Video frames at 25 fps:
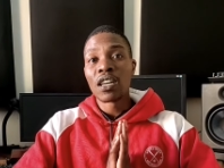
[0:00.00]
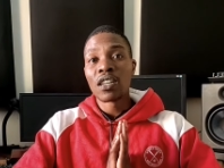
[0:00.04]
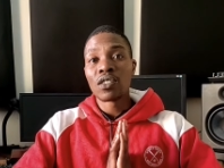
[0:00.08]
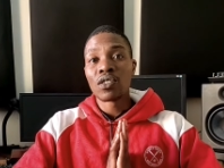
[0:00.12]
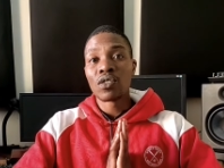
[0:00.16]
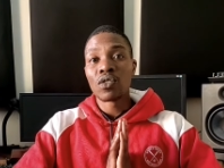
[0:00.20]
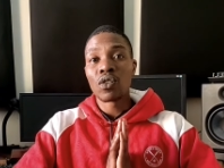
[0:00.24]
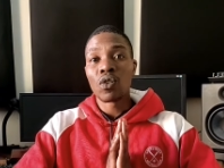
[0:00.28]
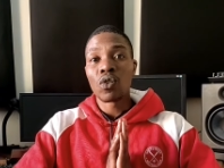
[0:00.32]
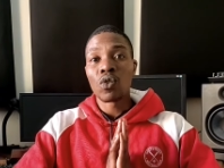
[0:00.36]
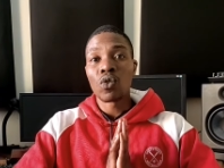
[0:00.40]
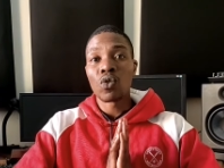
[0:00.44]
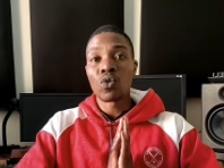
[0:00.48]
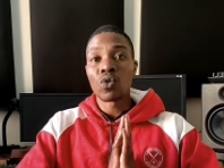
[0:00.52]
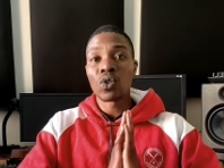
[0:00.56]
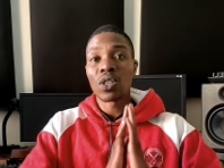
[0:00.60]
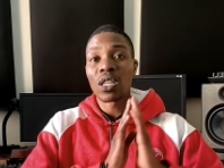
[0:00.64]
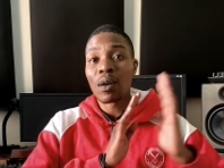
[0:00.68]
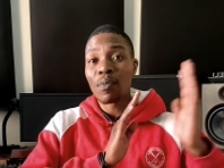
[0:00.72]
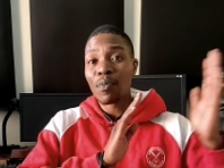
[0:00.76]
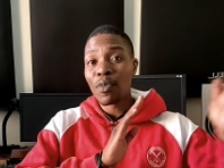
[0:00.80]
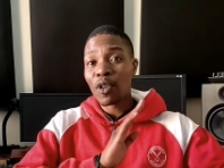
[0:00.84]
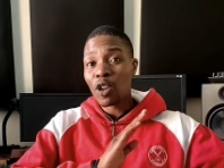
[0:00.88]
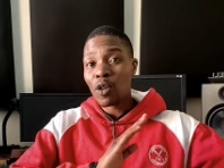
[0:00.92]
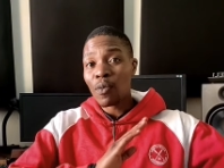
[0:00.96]
So
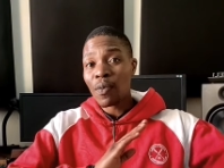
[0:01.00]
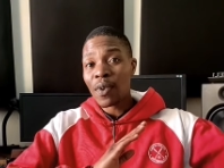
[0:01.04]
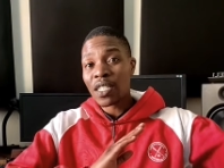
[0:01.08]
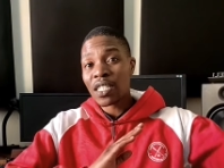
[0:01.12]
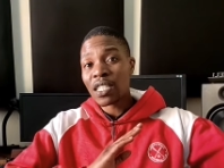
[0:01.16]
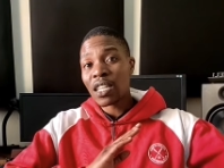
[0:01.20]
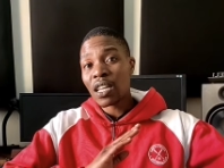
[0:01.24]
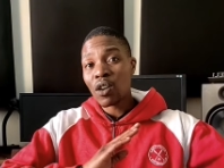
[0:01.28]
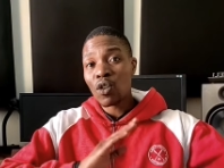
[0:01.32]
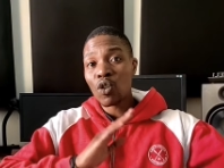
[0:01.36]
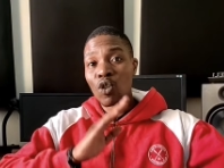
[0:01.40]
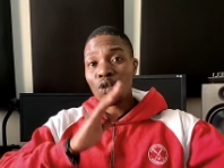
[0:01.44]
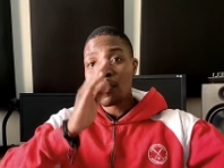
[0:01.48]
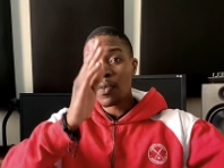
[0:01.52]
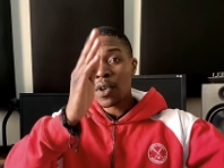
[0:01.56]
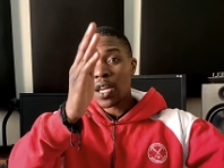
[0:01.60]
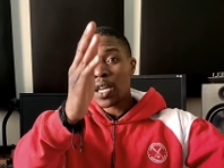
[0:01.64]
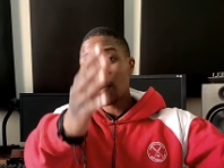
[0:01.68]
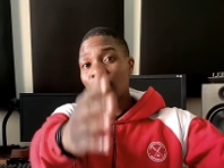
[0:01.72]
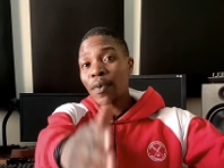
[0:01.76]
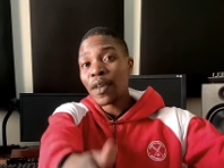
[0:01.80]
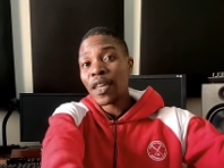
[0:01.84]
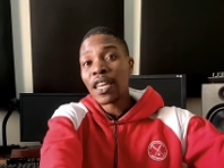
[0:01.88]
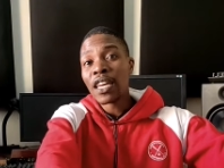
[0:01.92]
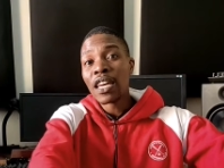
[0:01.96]
Thapelo Maseko,
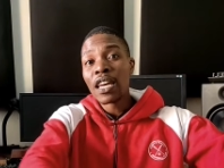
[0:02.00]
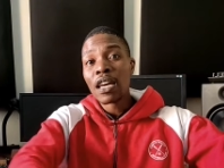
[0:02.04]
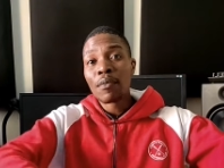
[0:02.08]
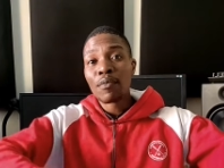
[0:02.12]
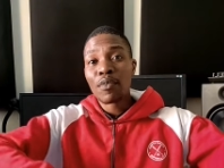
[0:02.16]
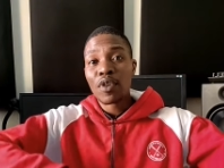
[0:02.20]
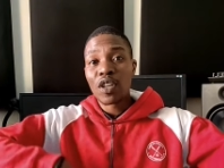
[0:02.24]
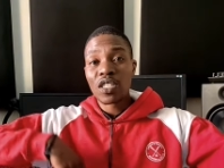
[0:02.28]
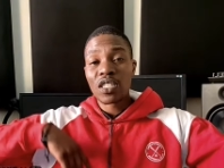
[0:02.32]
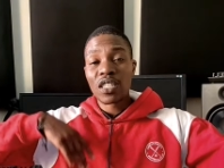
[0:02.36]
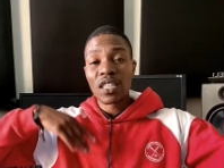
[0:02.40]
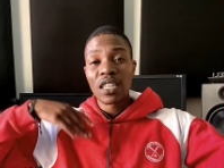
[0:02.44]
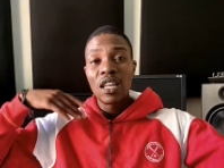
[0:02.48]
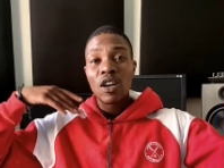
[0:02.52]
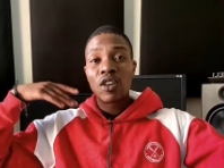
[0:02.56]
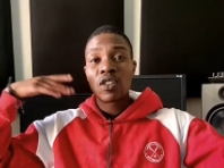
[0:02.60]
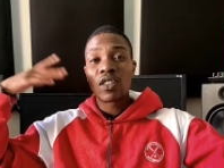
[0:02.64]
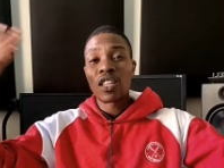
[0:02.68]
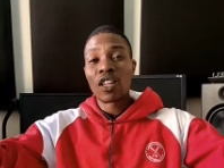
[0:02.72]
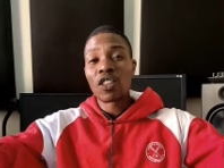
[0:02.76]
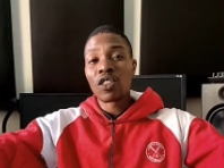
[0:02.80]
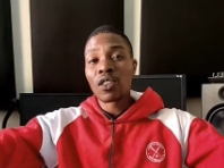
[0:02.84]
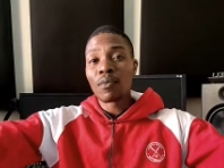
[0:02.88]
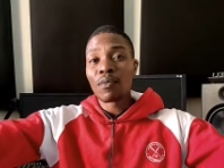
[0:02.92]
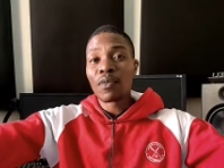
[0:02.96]
maybe Percy Tau
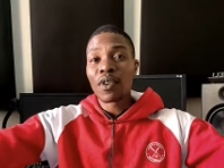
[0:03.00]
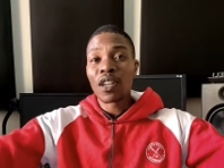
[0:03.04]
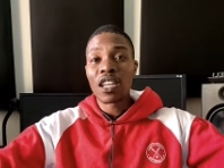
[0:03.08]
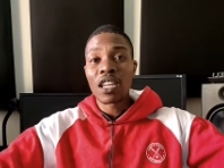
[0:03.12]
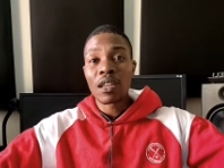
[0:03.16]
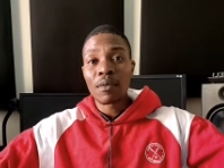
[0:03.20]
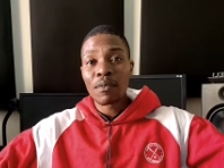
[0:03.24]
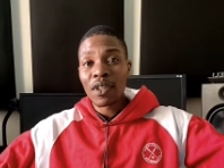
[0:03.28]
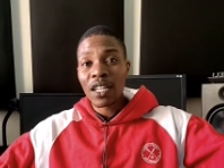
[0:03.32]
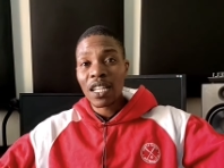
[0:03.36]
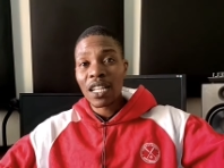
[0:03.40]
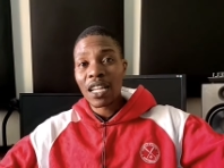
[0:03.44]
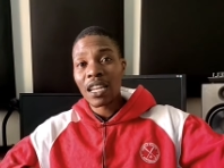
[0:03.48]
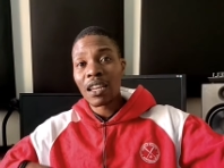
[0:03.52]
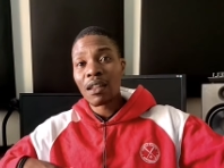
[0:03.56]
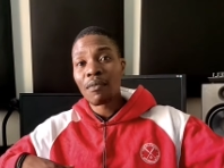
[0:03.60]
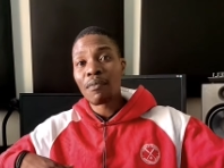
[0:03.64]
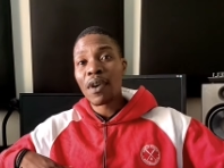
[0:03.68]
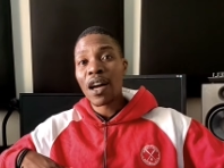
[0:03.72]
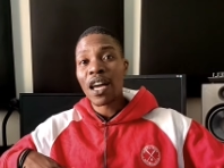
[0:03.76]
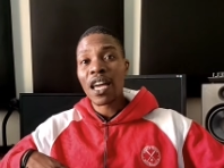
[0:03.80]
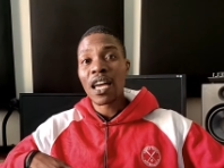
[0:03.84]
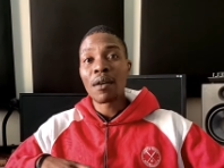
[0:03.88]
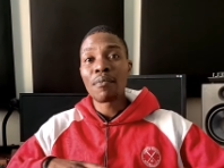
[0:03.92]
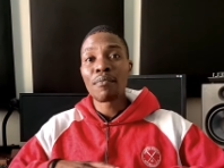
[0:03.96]
down the middle, and Mihlali
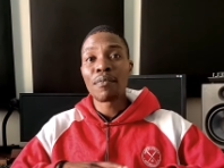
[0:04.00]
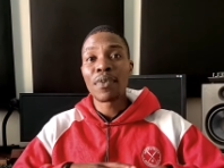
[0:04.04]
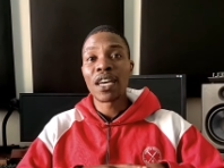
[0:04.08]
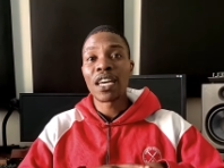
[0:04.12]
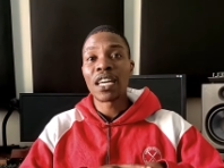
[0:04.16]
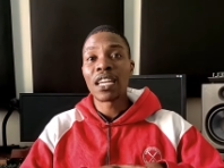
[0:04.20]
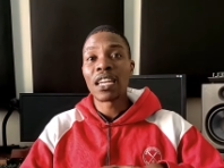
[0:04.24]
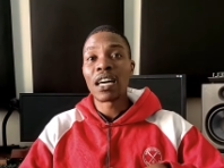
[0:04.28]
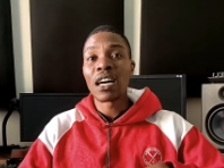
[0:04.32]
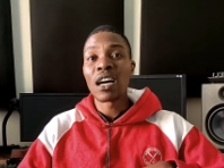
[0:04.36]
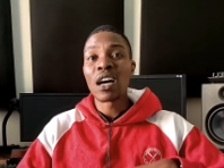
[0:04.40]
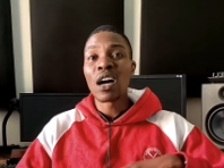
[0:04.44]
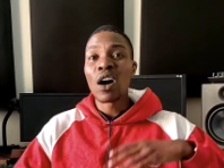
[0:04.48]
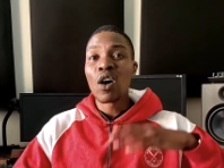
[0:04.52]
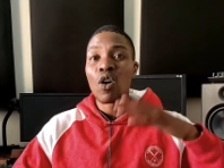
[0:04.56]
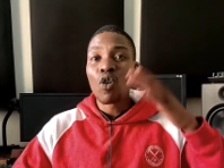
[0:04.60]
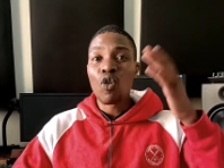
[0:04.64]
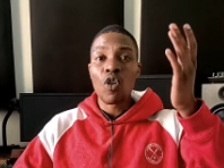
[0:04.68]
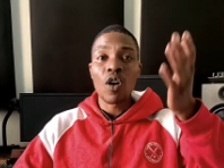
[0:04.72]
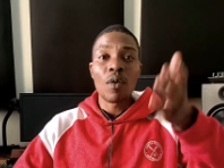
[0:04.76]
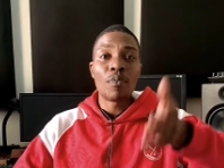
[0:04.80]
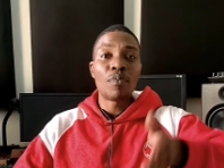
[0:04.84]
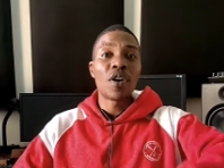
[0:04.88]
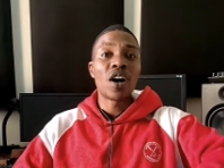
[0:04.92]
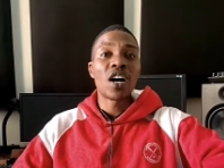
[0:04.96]
Mayambela,
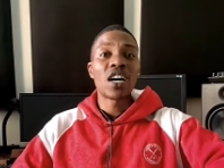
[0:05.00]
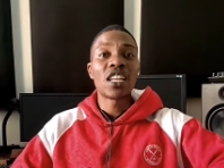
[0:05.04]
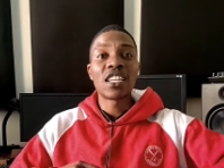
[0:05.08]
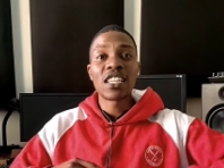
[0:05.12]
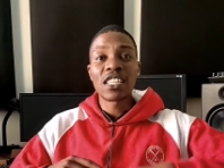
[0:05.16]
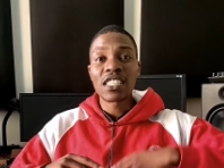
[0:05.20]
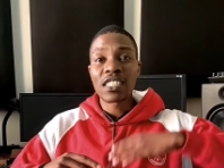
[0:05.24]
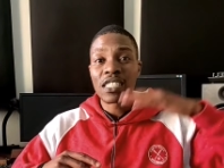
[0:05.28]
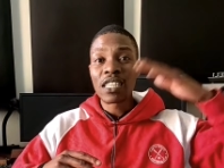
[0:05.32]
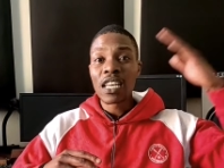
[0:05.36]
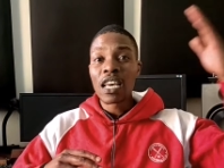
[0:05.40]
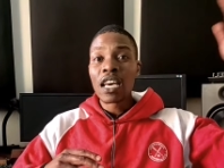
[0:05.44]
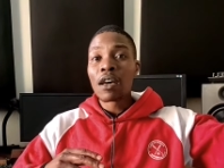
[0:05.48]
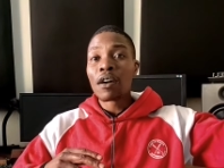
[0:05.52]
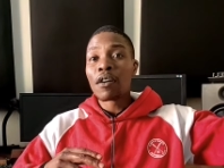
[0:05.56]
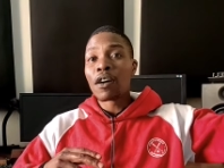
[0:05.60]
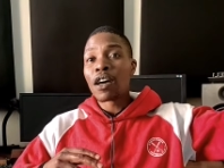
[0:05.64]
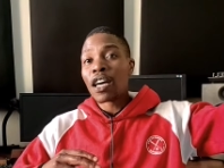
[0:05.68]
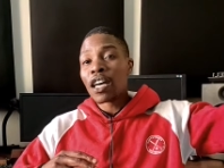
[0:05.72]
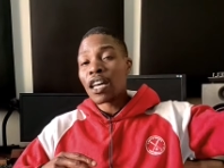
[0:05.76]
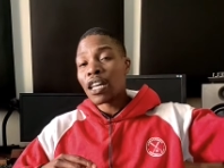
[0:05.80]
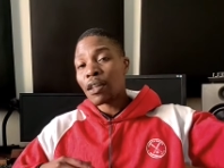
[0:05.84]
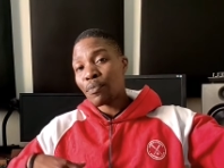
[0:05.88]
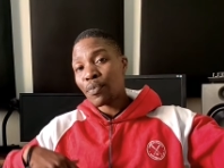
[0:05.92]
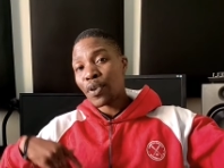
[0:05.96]
or Palace,
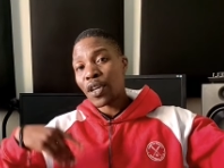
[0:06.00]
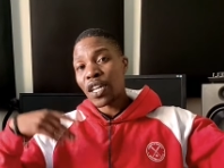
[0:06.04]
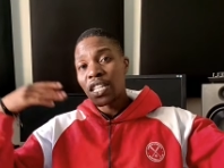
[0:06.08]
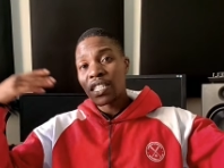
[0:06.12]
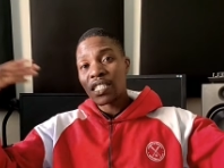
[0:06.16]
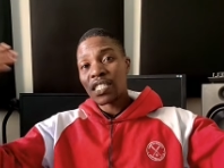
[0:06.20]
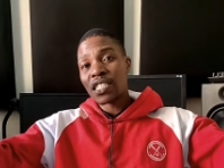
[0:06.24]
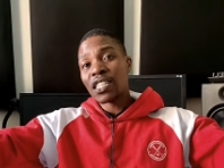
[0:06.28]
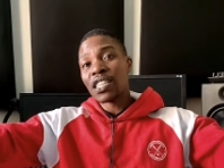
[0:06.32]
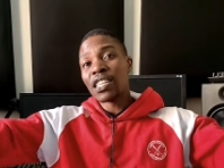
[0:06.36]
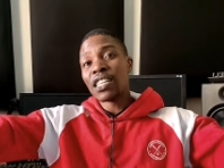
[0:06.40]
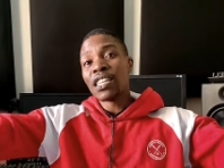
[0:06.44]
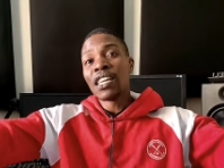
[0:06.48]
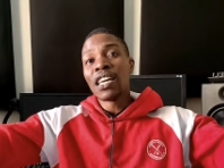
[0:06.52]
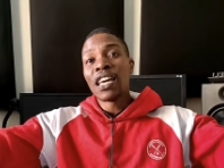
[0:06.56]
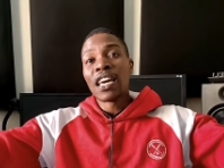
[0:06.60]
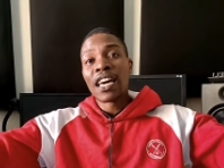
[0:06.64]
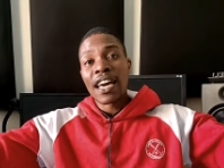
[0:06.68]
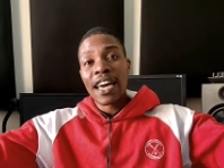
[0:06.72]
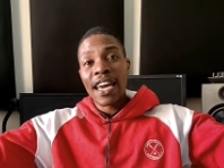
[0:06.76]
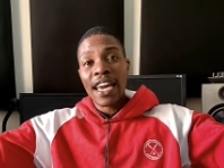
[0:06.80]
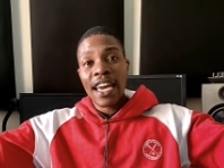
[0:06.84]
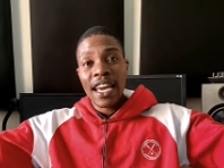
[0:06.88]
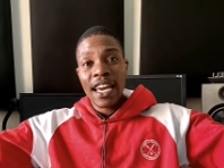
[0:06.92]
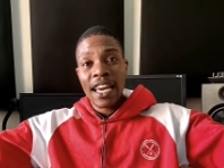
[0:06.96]
uh, Pesi,
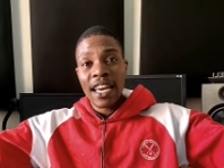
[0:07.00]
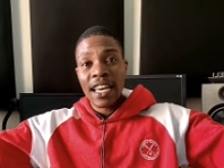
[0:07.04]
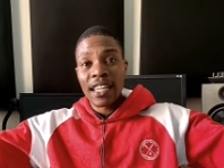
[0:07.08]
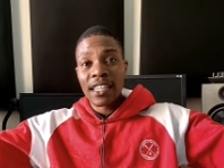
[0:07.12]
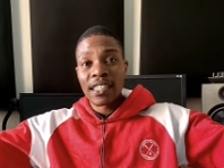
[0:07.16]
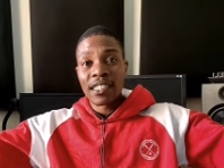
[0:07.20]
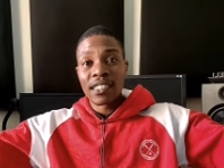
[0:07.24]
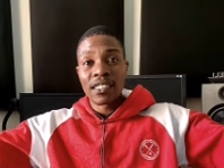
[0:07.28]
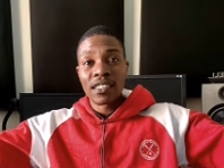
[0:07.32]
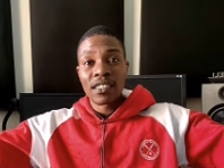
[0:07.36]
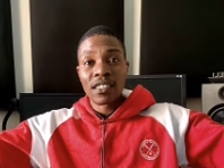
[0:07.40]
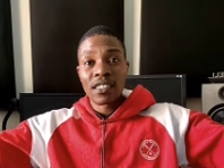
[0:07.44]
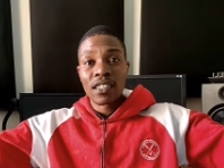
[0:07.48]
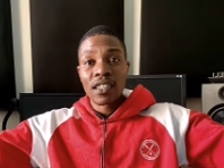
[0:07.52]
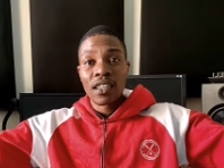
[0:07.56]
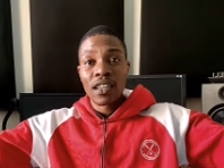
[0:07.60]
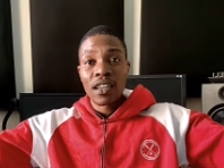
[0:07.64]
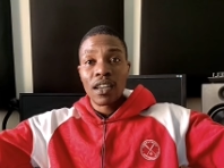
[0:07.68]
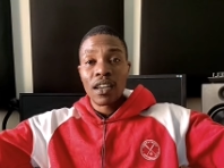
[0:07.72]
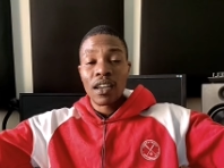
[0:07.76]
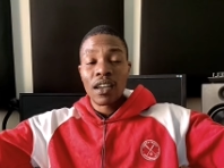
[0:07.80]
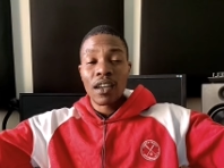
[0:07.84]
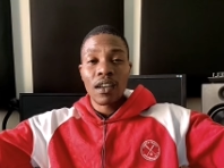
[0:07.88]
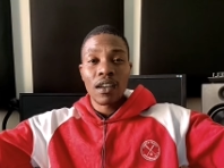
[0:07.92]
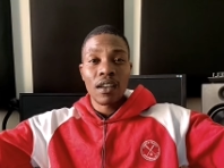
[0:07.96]
and
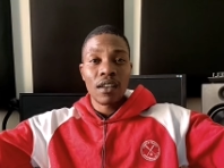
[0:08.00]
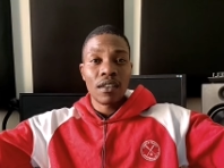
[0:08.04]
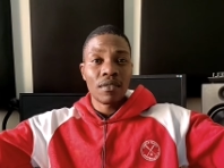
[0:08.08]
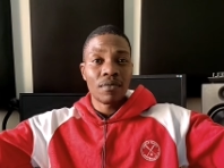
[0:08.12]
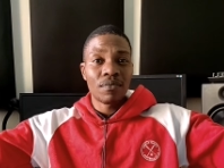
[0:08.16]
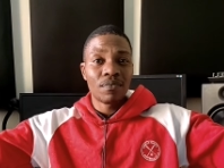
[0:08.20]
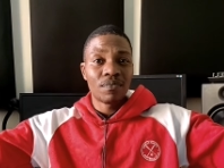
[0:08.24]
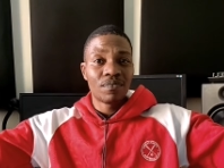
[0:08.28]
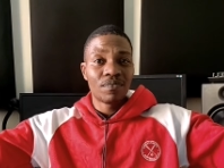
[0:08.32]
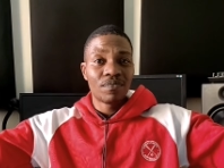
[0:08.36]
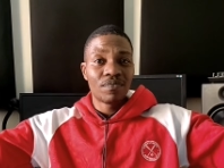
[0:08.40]
uh,